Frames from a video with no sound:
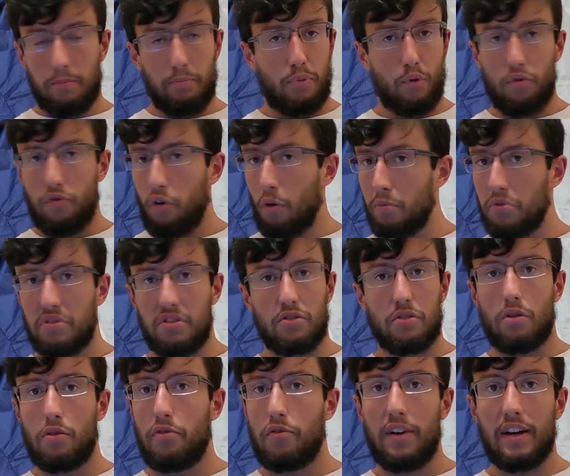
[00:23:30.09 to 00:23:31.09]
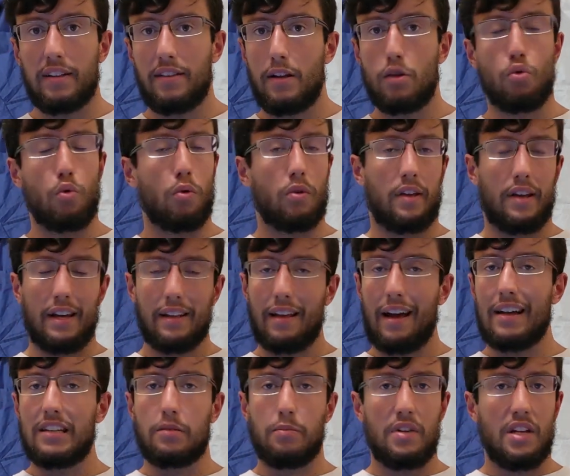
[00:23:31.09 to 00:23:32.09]
Performance is not affected, you will get
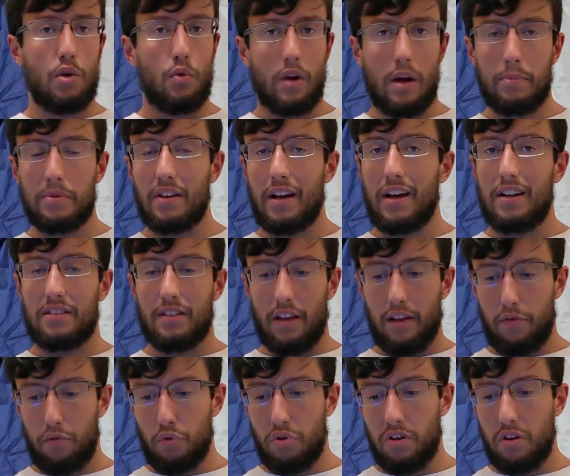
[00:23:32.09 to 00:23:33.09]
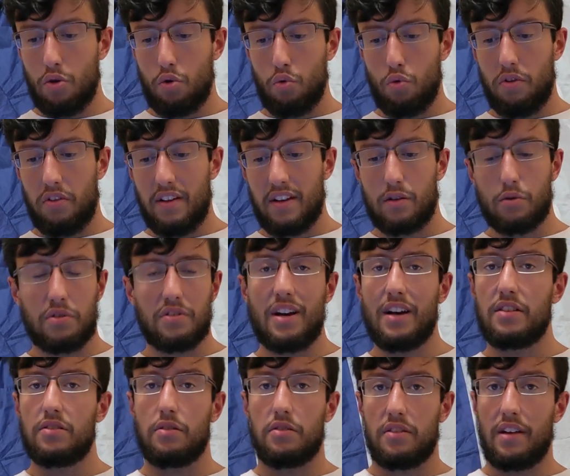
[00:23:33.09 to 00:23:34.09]
as many reps as if you didn't do the
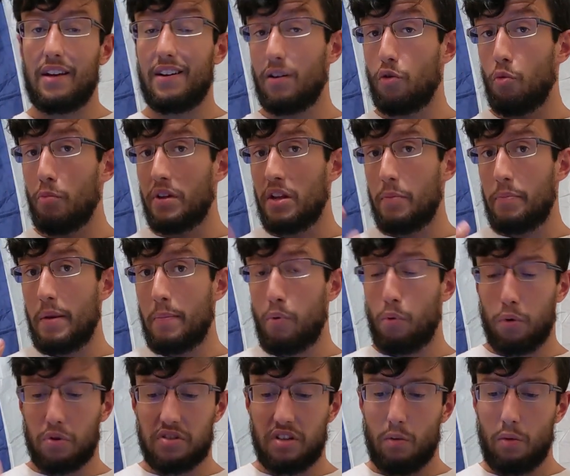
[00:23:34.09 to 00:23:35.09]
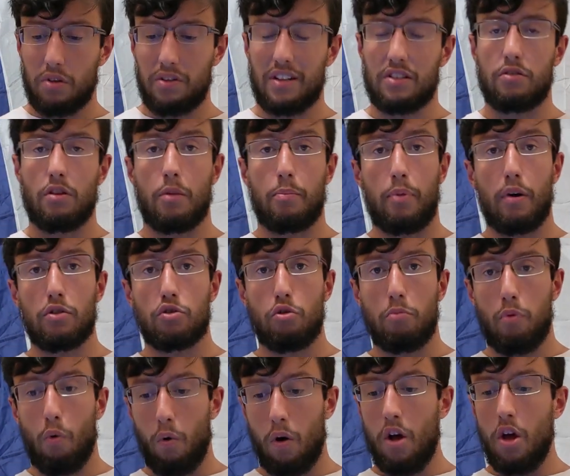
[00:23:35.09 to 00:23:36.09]
exercises. And I know many people will say, well, that's not
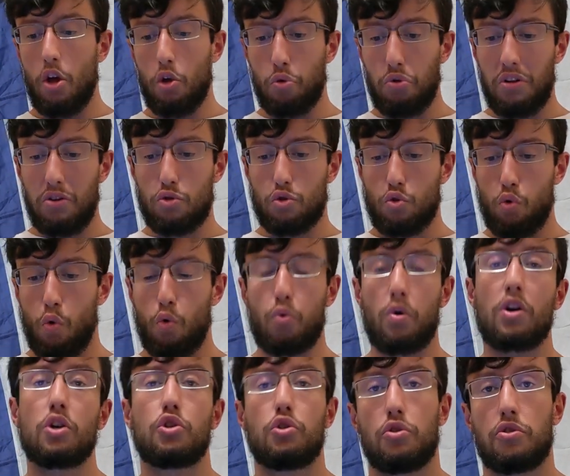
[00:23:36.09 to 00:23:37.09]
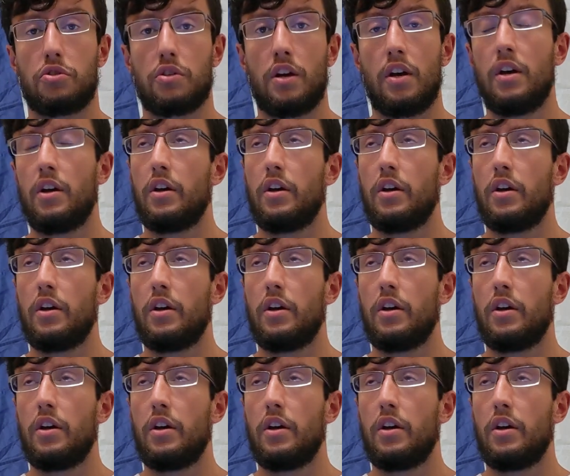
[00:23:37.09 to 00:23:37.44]
possible. You did skull crushers.